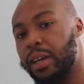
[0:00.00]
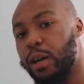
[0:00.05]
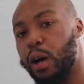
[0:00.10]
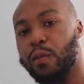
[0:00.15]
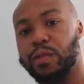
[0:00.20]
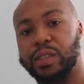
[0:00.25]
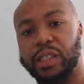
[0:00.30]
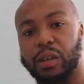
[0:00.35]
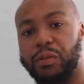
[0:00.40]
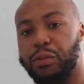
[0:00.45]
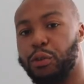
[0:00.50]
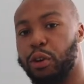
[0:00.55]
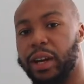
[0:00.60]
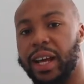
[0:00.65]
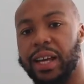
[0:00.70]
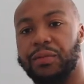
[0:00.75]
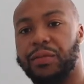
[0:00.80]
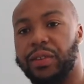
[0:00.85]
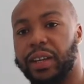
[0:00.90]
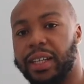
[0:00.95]
Obviously, if you're an
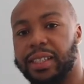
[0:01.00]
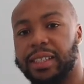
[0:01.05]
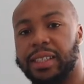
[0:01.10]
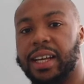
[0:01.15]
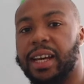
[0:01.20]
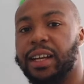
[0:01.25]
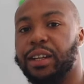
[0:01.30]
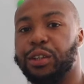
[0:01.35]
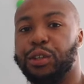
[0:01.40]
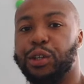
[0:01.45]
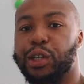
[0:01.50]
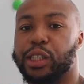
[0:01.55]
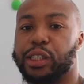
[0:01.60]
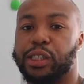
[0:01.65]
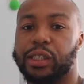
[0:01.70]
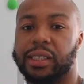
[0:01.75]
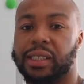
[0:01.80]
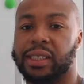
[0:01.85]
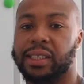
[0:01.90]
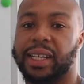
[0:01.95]
atheist, then you
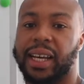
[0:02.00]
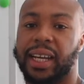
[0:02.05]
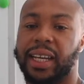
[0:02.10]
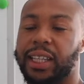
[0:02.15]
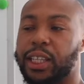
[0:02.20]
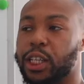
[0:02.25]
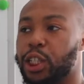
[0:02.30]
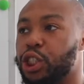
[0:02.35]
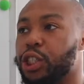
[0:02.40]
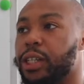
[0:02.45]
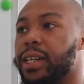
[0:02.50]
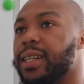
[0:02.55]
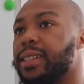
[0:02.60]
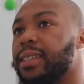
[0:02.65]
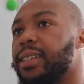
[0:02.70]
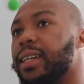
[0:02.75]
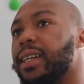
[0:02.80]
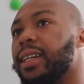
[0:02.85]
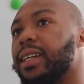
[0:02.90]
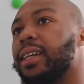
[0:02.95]
can just say the
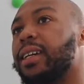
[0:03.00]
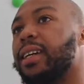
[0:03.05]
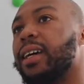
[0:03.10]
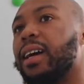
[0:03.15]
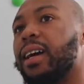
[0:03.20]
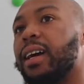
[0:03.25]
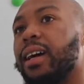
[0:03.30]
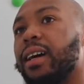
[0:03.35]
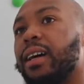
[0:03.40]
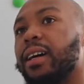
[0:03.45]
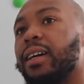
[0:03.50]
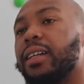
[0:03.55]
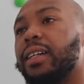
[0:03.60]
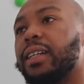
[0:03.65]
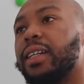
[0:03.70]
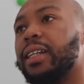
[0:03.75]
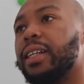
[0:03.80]
genetic, uh,